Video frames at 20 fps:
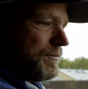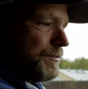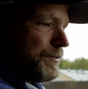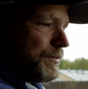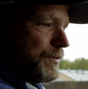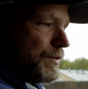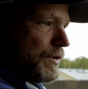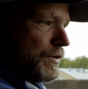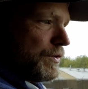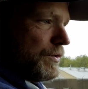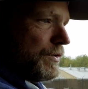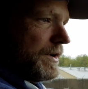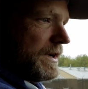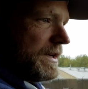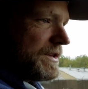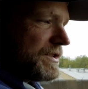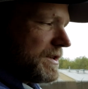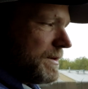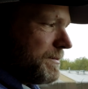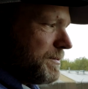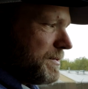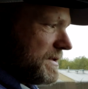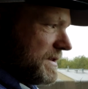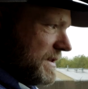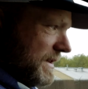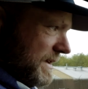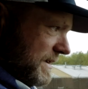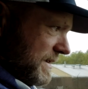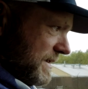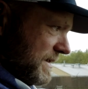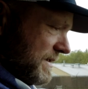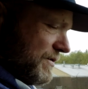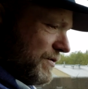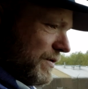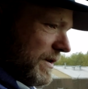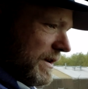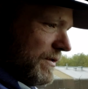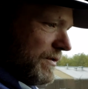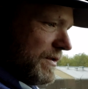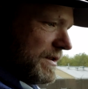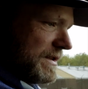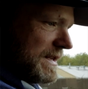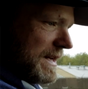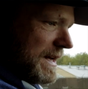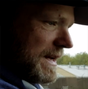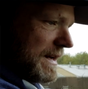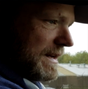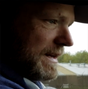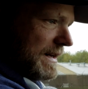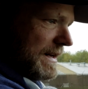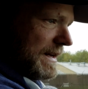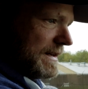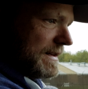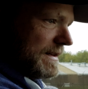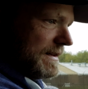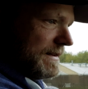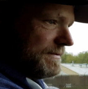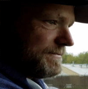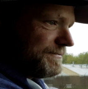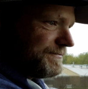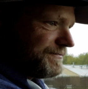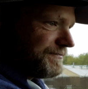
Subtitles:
Pro Hitch Up Assist. Trailer is not connected,